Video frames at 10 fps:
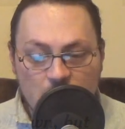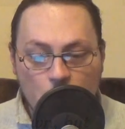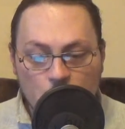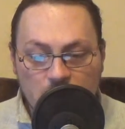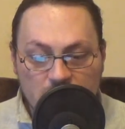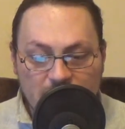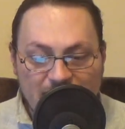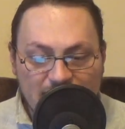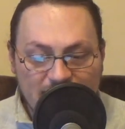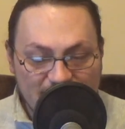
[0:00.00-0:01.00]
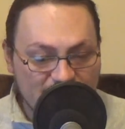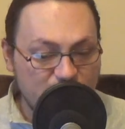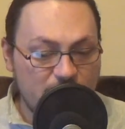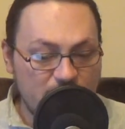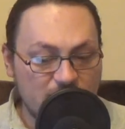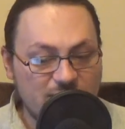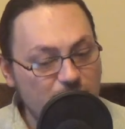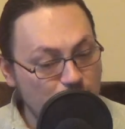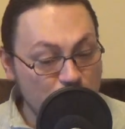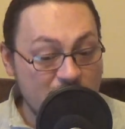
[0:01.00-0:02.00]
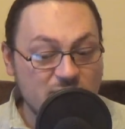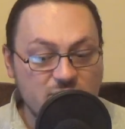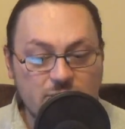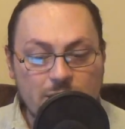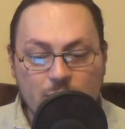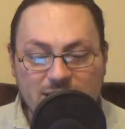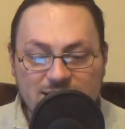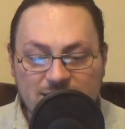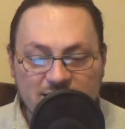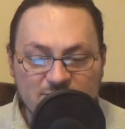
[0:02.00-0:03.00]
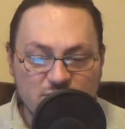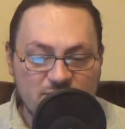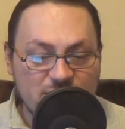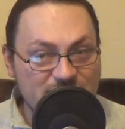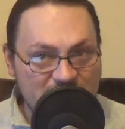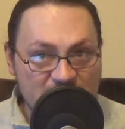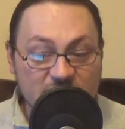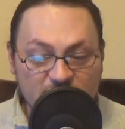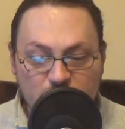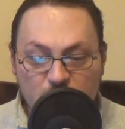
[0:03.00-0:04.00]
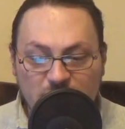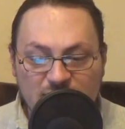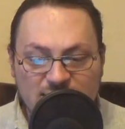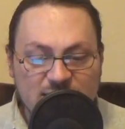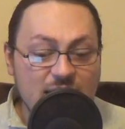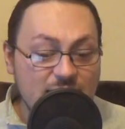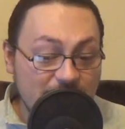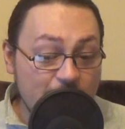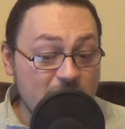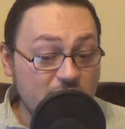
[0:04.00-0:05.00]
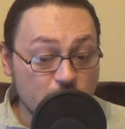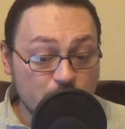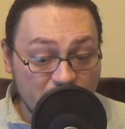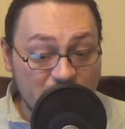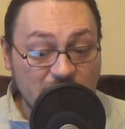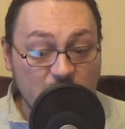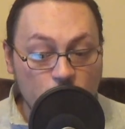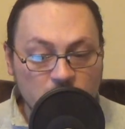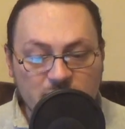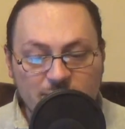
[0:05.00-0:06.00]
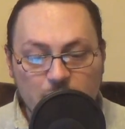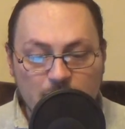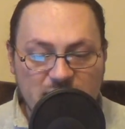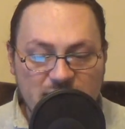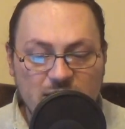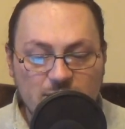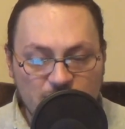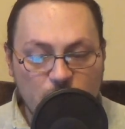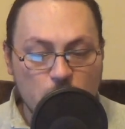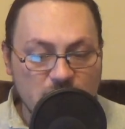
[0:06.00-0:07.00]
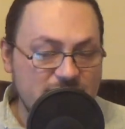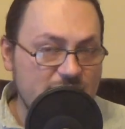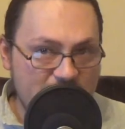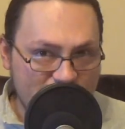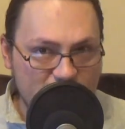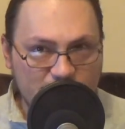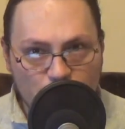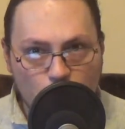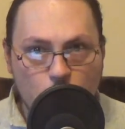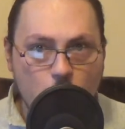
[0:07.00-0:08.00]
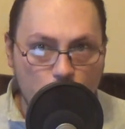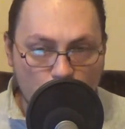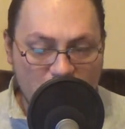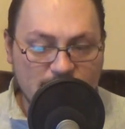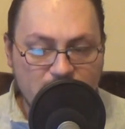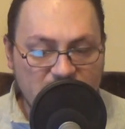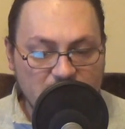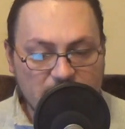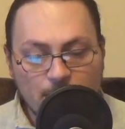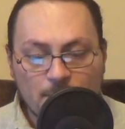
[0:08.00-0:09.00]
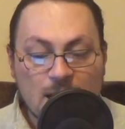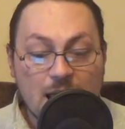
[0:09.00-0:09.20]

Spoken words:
the order and thus fulfilled the primary request in the previous days of protests, namely to prevent the order from being in force even for 1 minute.